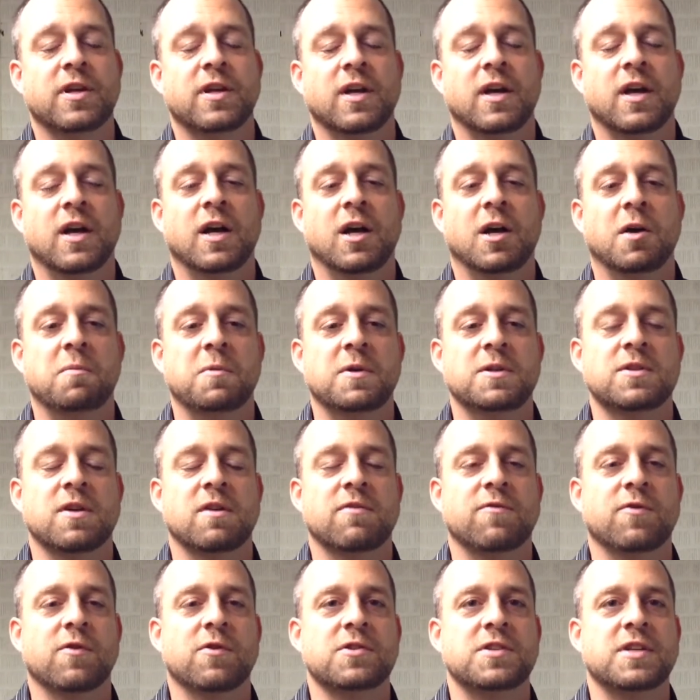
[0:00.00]
um, is our
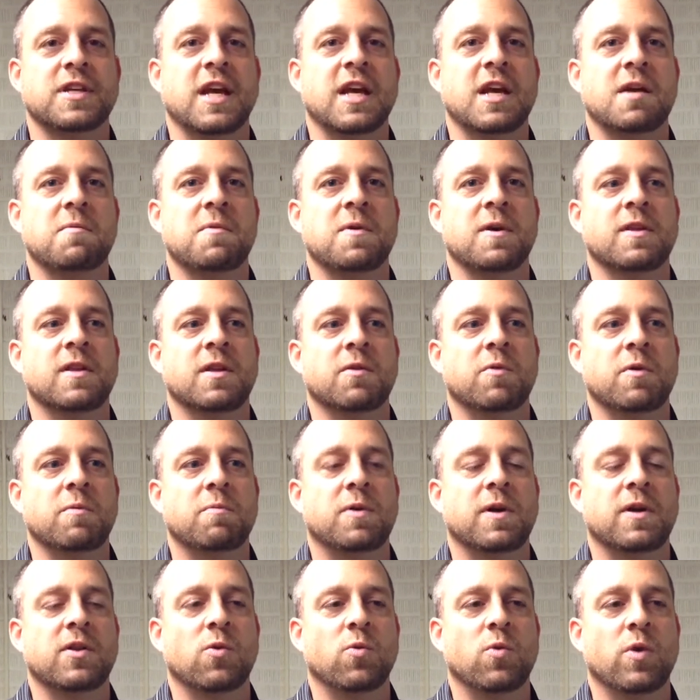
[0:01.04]
first game, and then we
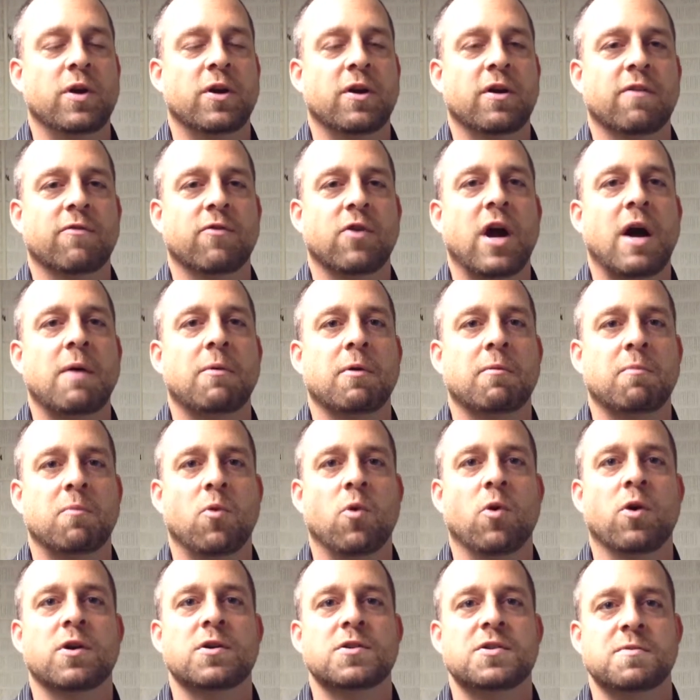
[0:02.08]
play the winner of Robert
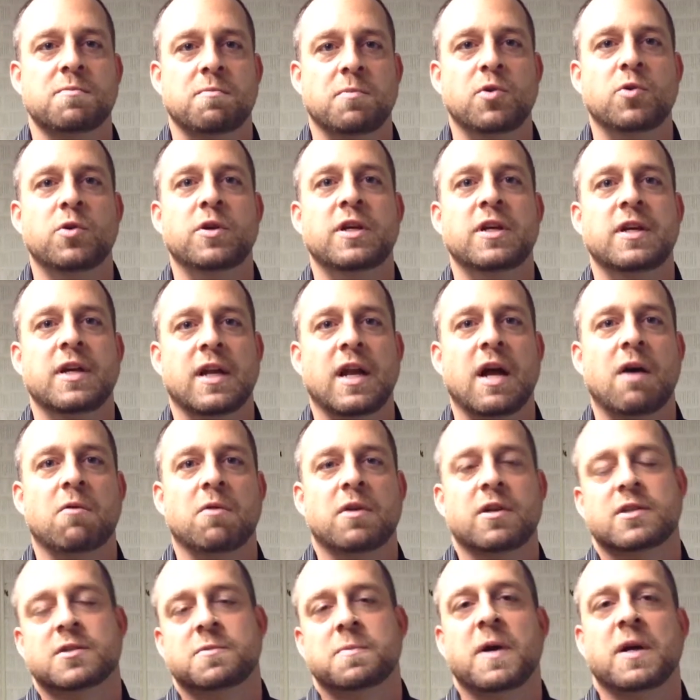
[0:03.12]
Morris and Moody, and I would
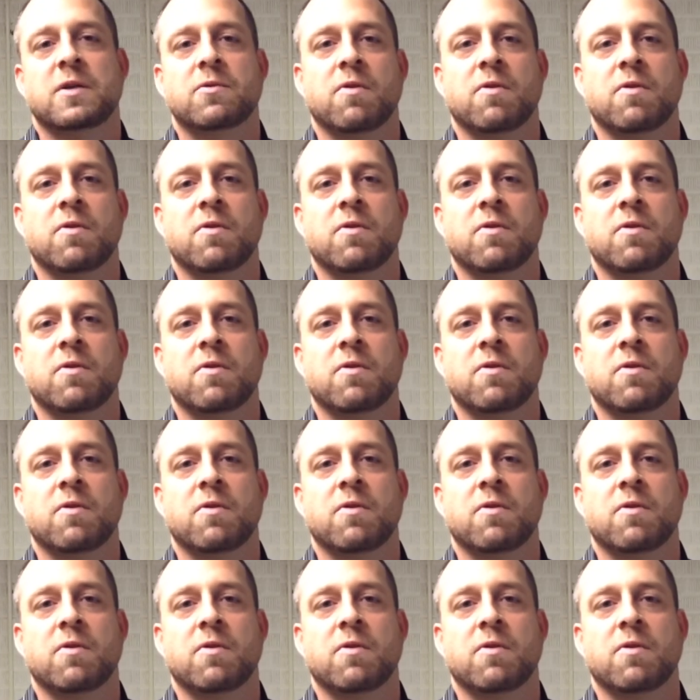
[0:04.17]
expect